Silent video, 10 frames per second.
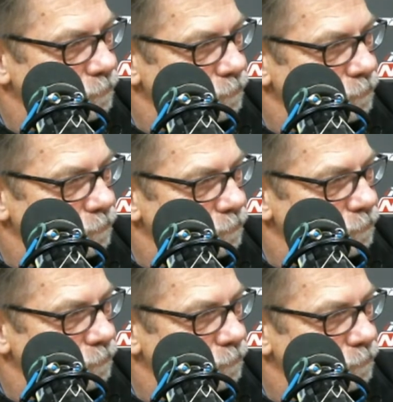
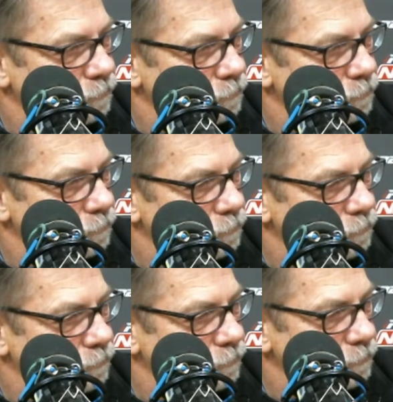
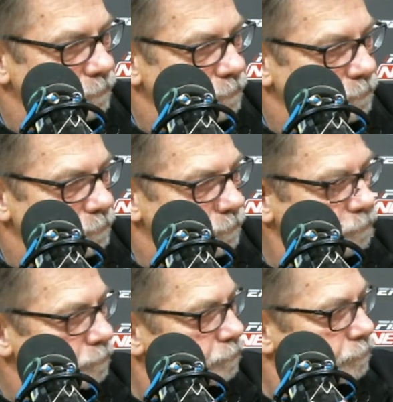
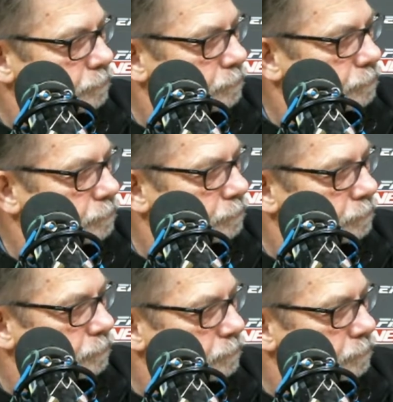
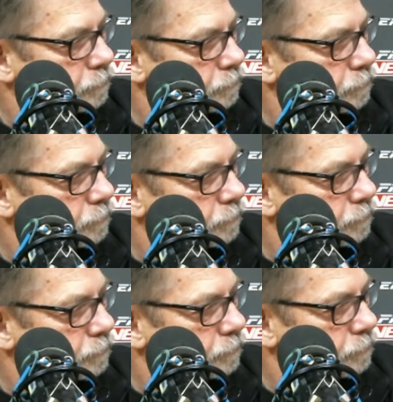
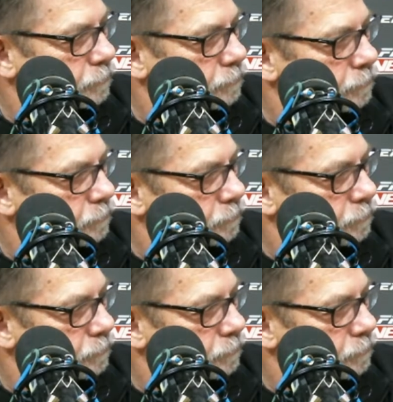The person shown says nothing.